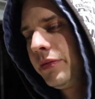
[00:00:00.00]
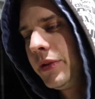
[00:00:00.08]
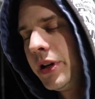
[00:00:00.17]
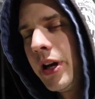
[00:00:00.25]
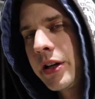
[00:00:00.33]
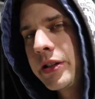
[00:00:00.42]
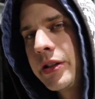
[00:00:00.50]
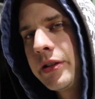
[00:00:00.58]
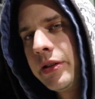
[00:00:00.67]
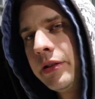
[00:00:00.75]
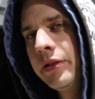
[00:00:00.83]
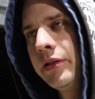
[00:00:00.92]
the next
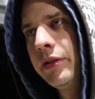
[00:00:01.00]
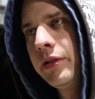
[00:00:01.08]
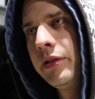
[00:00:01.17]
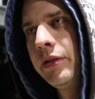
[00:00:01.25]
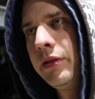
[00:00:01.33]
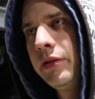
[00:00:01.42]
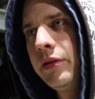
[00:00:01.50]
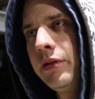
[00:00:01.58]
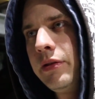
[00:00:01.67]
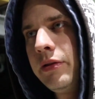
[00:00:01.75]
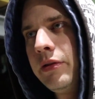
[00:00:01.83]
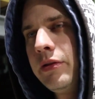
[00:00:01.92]

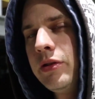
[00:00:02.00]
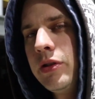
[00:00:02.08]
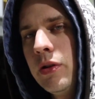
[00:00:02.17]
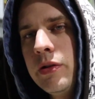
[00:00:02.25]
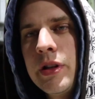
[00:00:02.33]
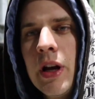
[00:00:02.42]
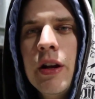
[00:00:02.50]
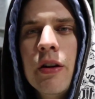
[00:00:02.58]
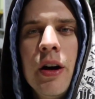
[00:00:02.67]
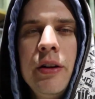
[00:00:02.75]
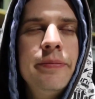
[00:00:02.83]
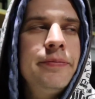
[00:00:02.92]
Tuesday
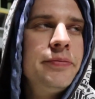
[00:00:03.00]
night.